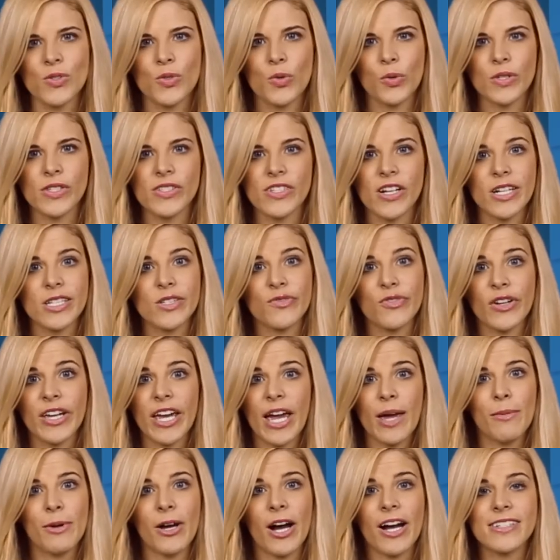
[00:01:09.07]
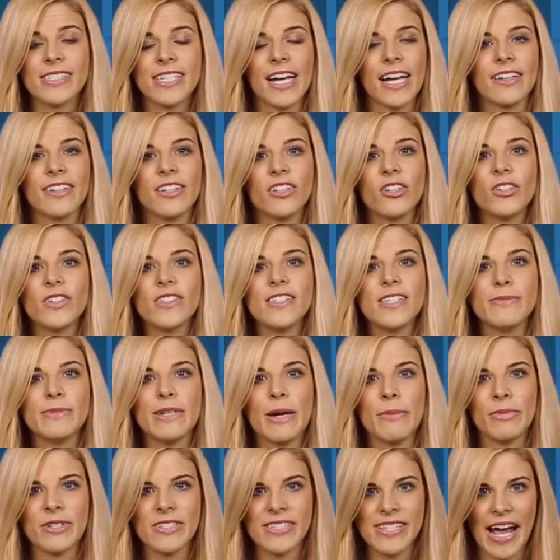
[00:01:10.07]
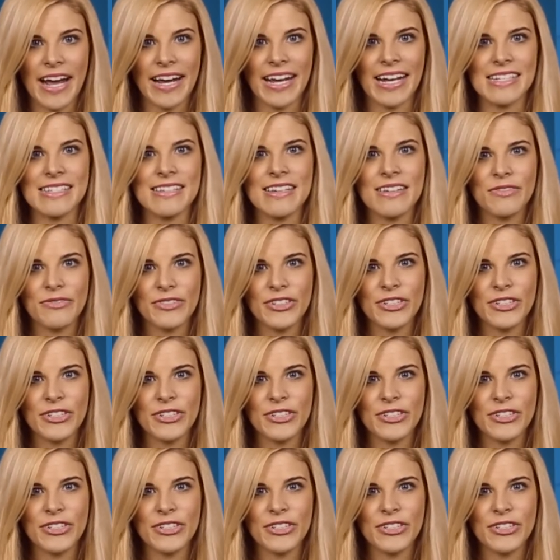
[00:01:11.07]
School starts for Cape Cod Technical September second.